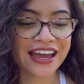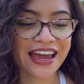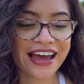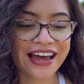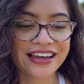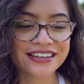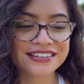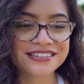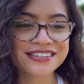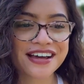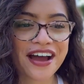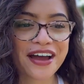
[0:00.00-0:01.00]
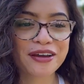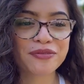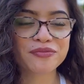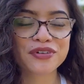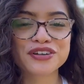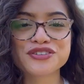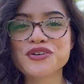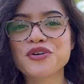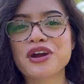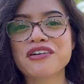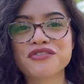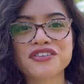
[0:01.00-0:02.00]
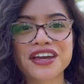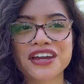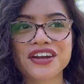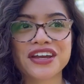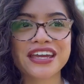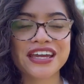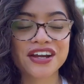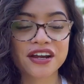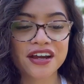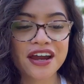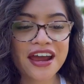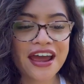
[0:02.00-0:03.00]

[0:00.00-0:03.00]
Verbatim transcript: and I'm so grateful that you're here.